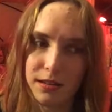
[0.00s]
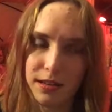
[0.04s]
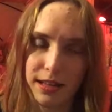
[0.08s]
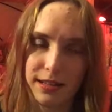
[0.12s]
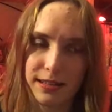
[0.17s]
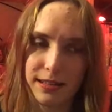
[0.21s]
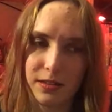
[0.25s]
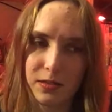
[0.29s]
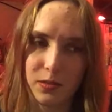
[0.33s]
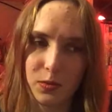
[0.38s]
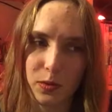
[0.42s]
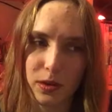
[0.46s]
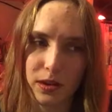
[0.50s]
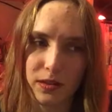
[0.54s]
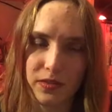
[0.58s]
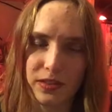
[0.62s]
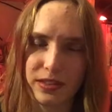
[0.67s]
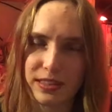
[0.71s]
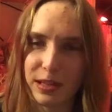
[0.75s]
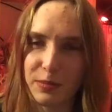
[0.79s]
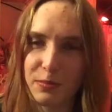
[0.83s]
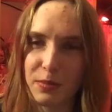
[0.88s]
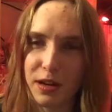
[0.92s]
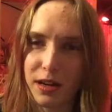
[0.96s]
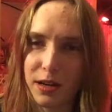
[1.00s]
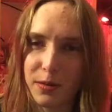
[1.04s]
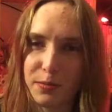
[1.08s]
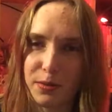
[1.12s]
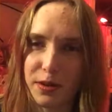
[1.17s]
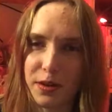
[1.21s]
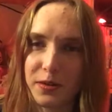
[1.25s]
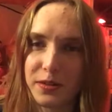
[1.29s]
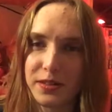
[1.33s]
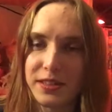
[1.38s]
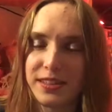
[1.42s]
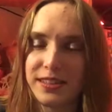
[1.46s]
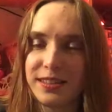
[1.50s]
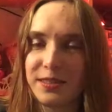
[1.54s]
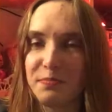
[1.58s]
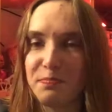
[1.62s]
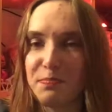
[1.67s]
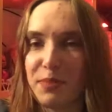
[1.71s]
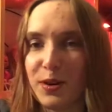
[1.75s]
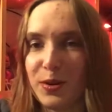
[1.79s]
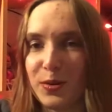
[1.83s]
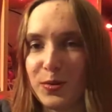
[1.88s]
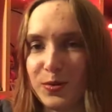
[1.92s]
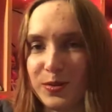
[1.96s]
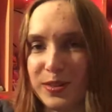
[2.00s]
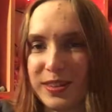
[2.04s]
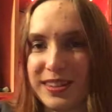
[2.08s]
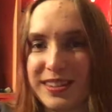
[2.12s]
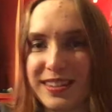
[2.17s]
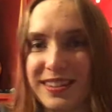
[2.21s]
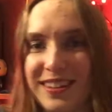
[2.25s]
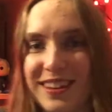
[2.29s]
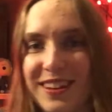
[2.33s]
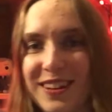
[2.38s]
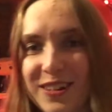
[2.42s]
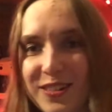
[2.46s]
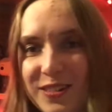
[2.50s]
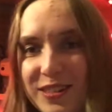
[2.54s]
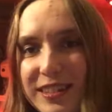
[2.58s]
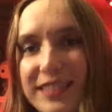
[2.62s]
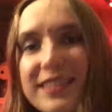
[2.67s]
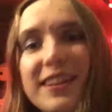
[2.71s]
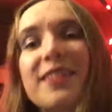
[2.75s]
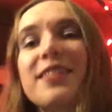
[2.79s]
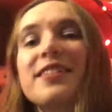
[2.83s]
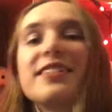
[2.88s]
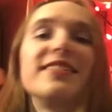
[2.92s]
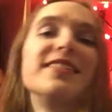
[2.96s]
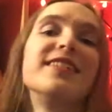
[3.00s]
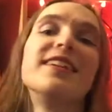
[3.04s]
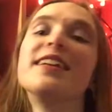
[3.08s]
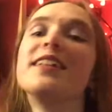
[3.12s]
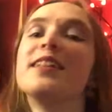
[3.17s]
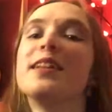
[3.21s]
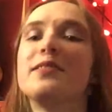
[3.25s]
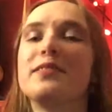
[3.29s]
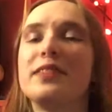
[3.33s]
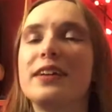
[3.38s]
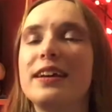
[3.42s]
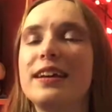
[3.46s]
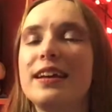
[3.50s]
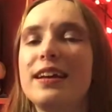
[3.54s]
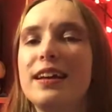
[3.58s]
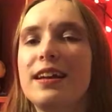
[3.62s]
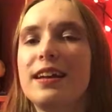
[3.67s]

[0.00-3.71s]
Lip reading: That sounds weird if you say body part. Just bones, you know, the skeleton. I love it.